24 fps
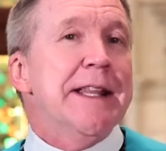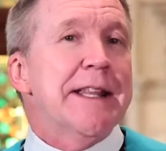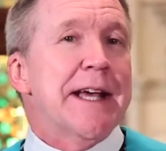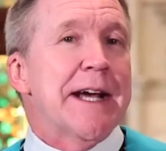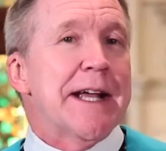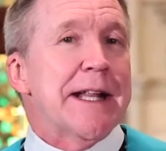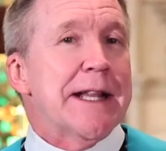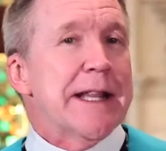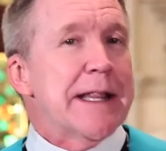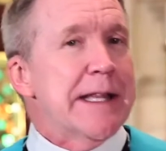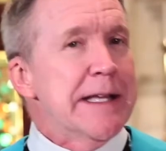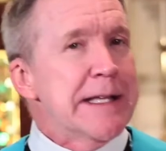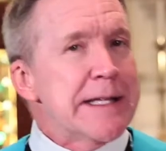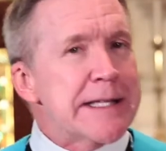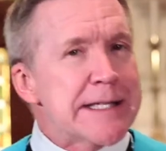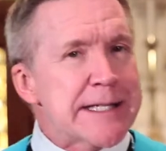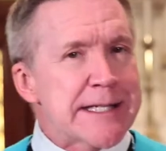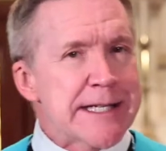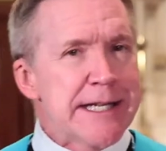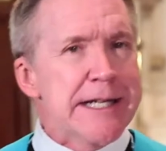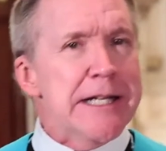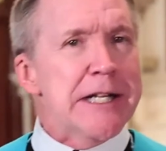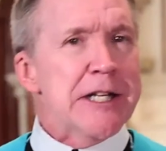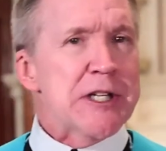that the
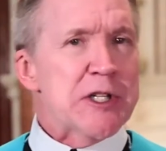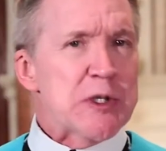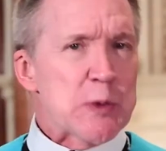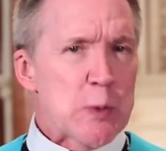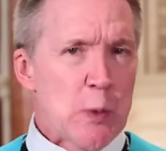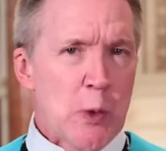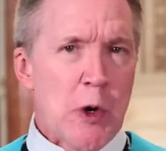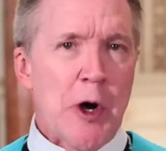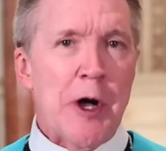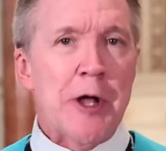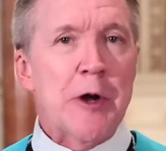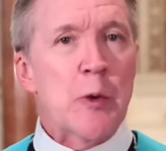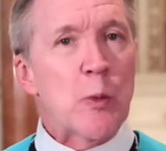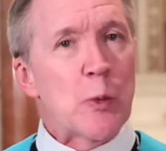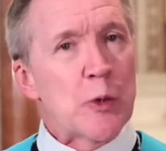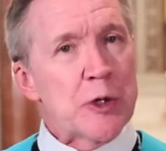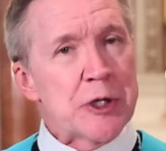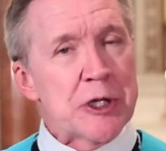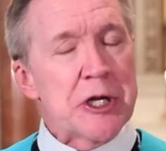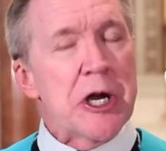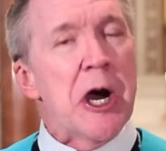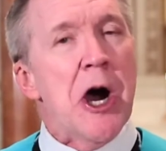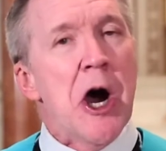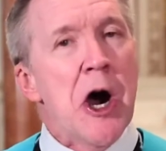sinless one
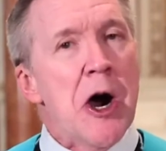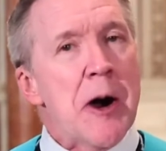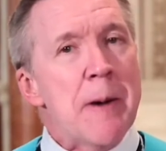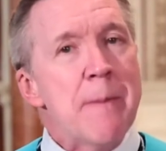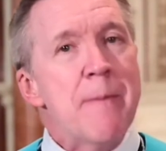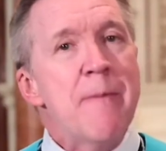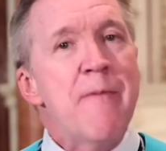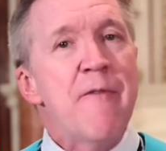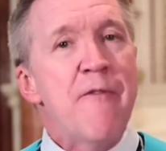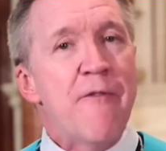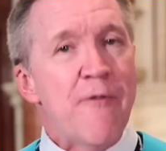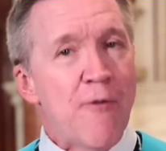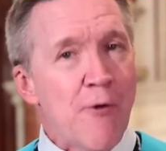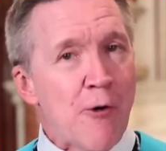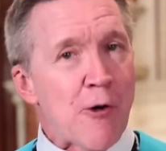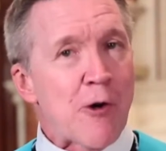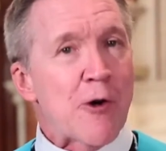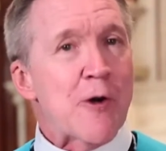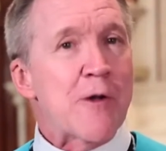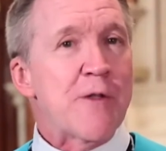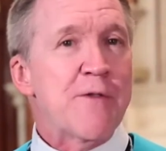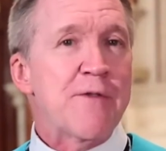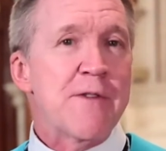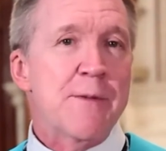would come
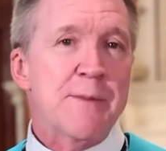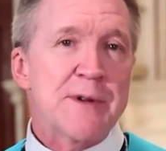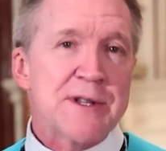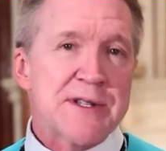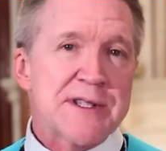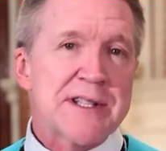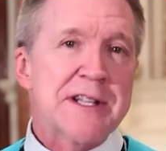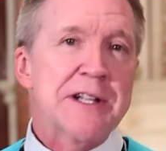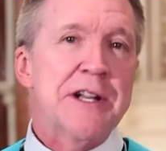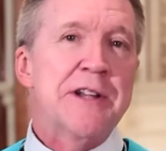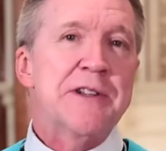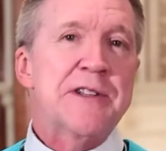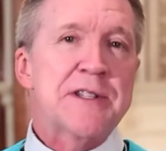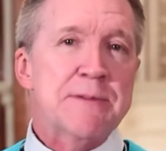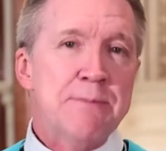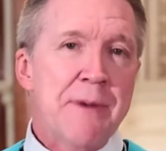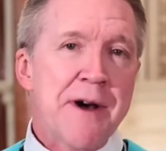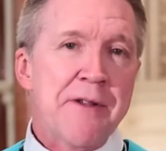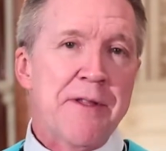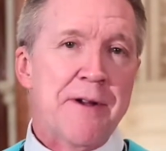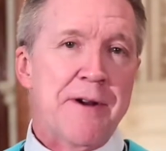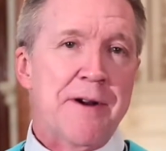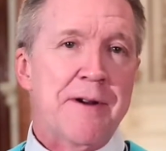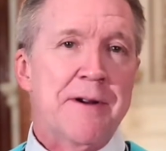forth from a sinless
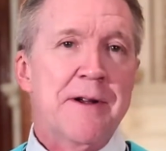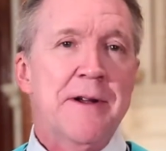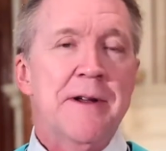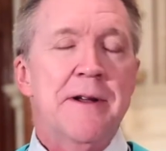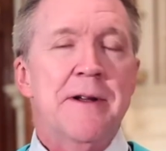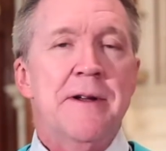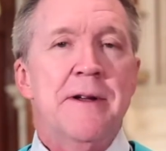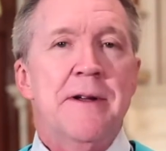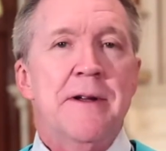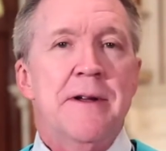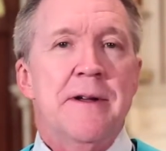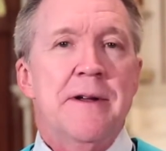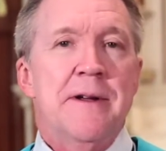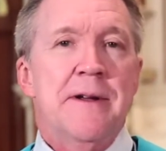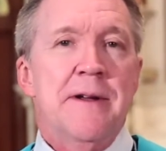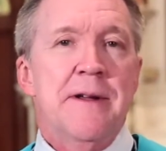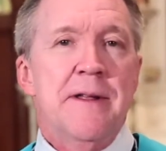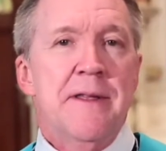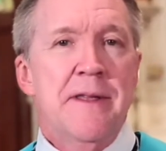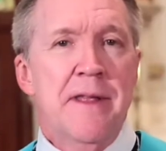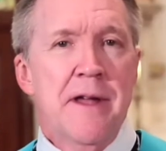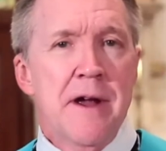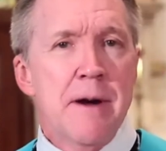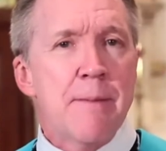mother,
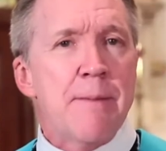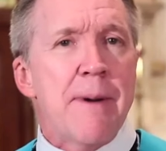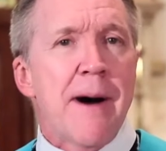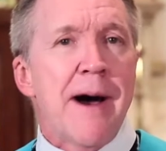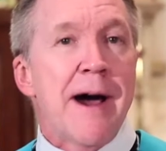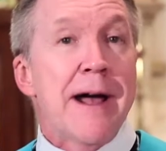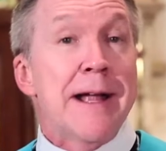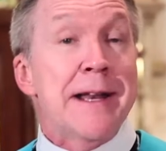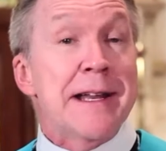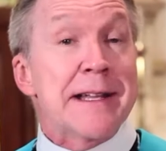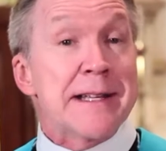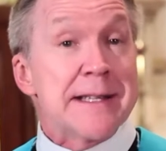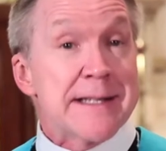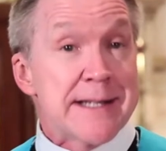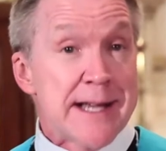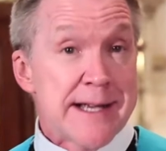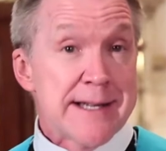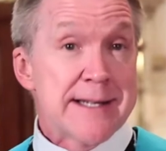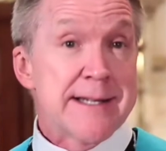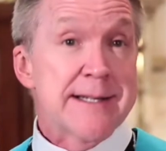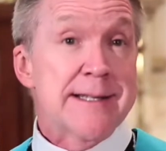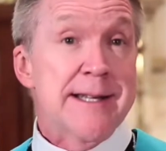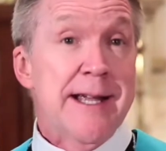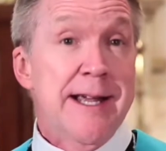thereby
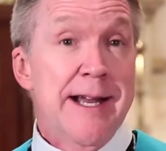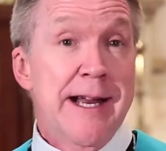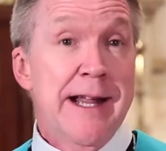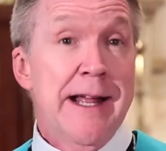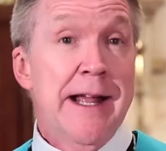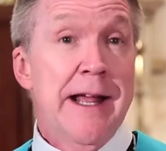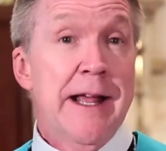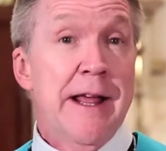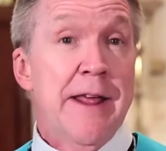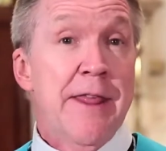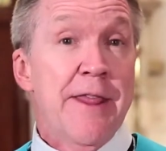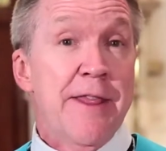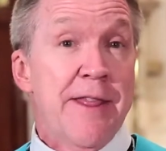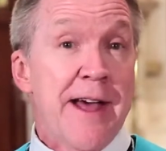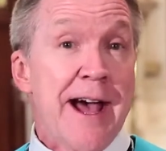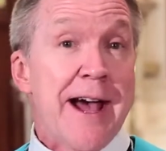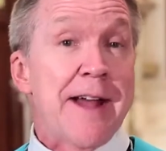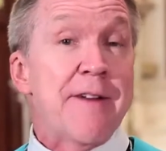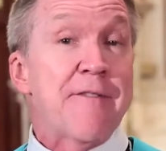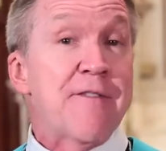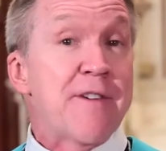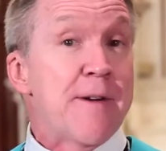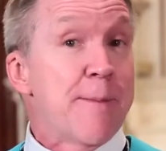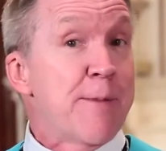necessitating
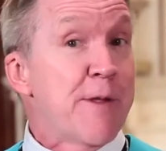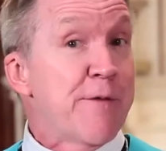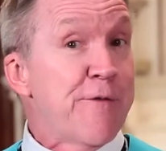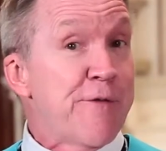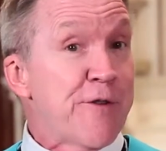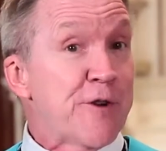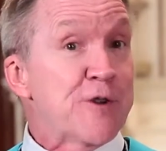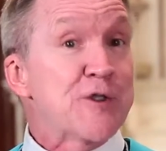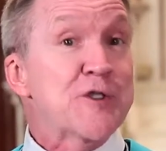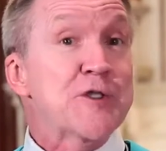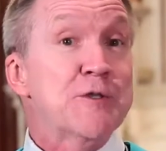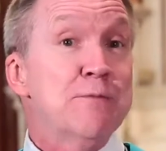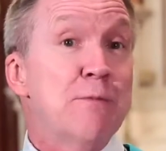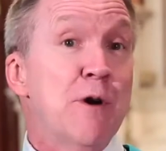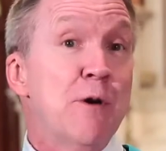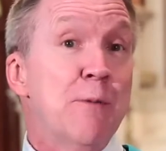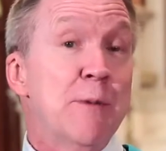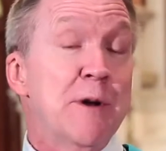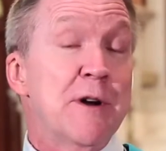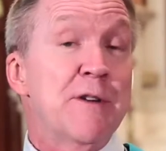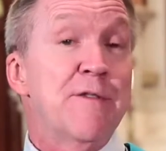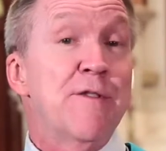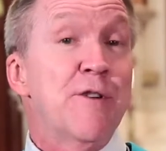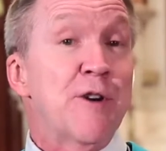that from the first
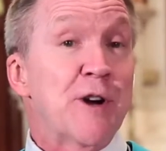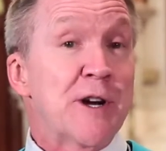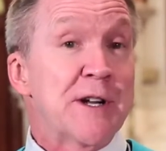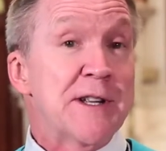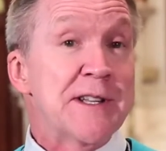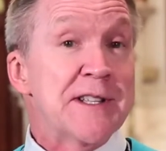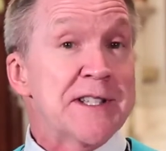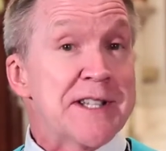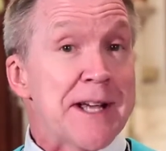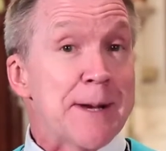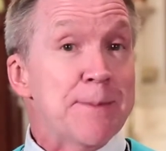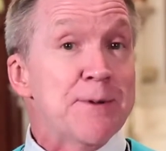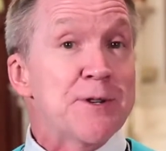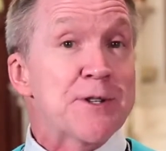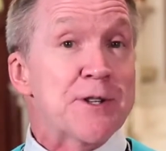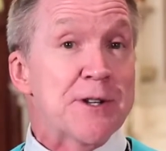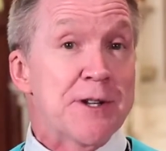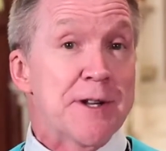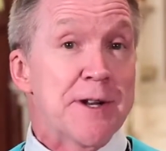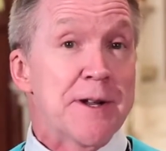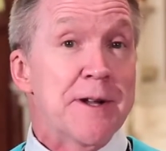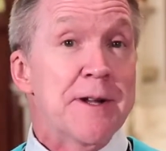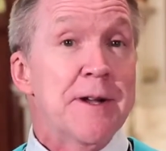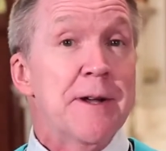moment of her
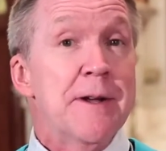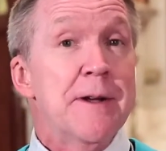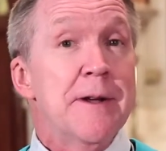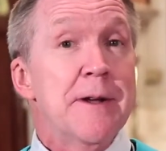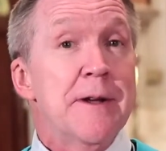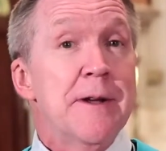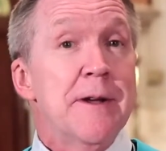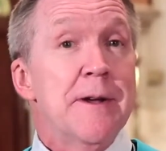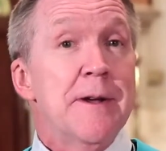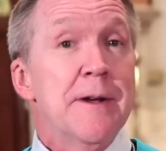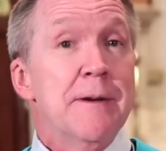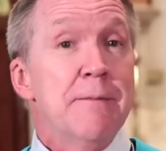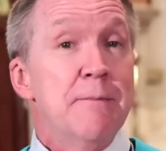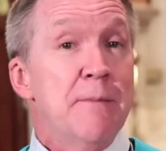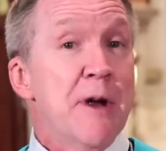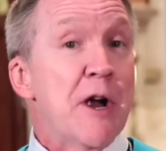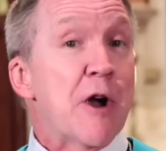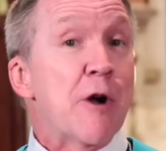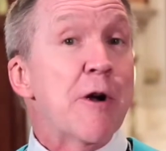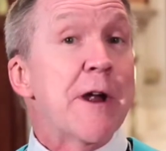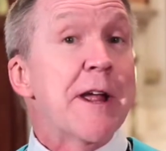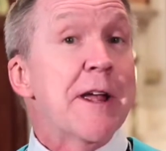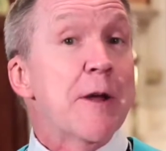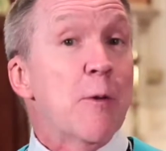conception,
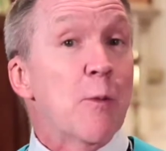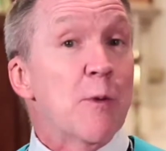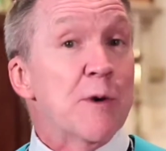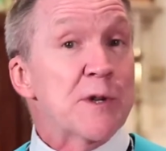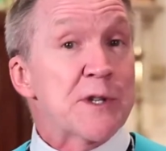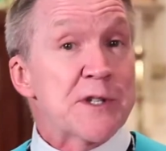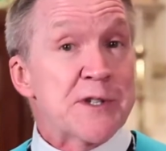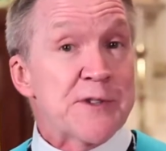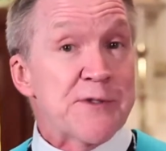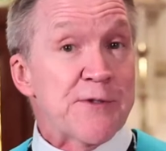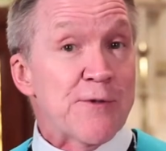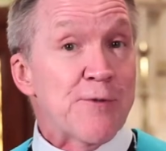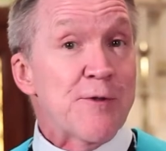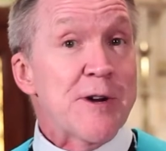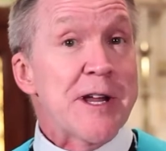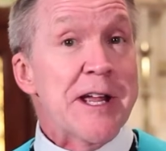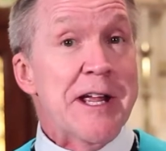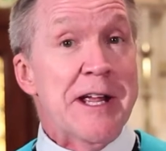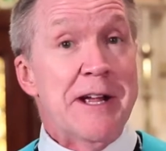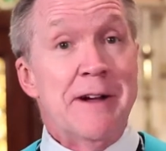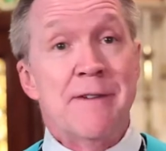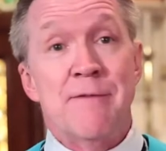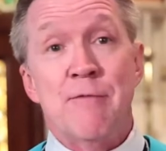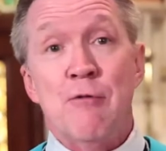Mary was
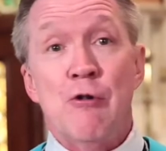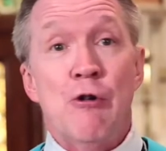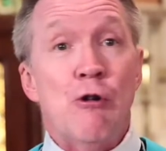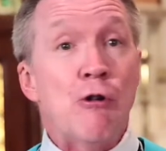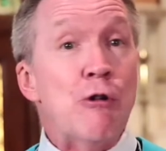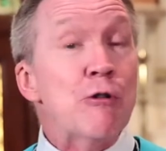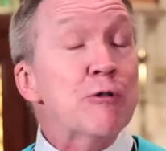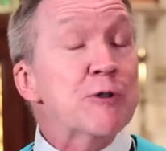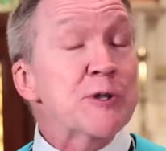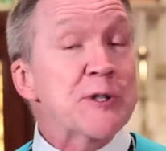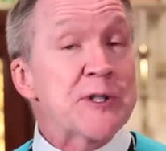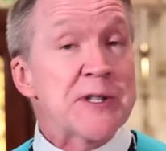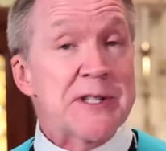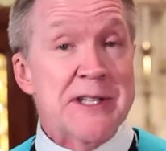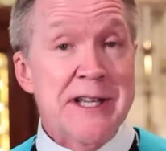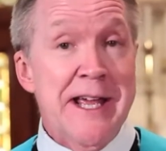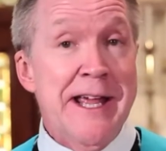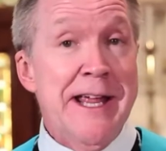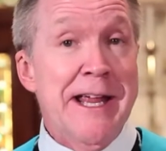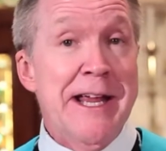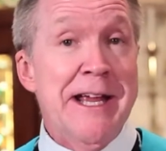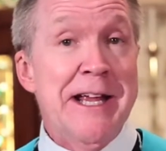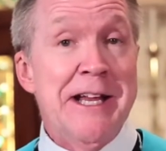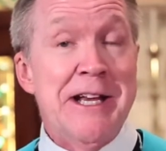free of all
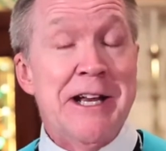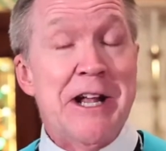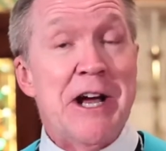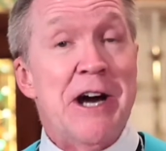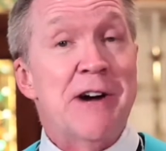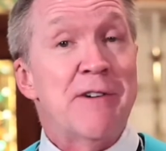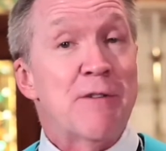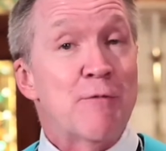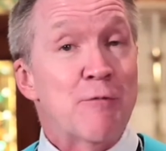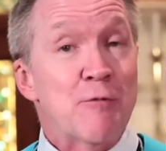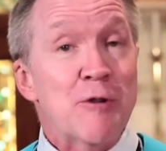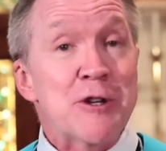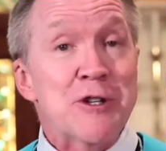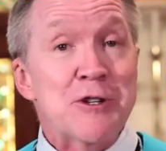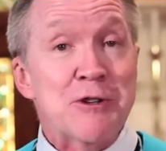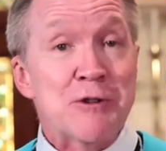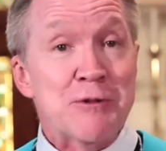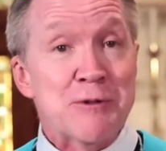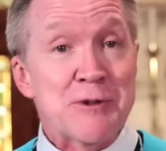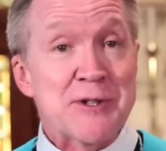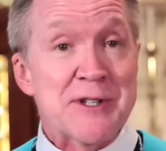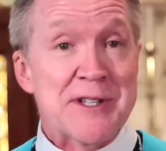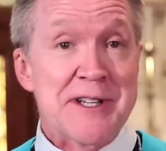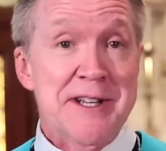stain of
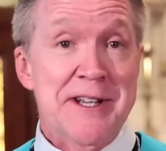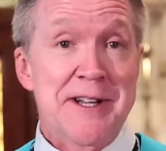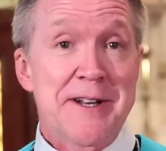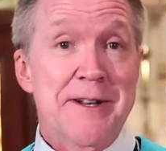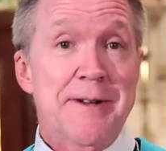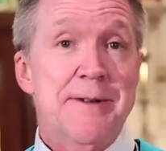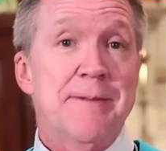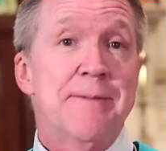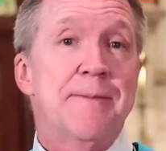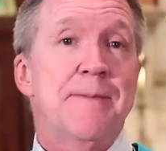original sin.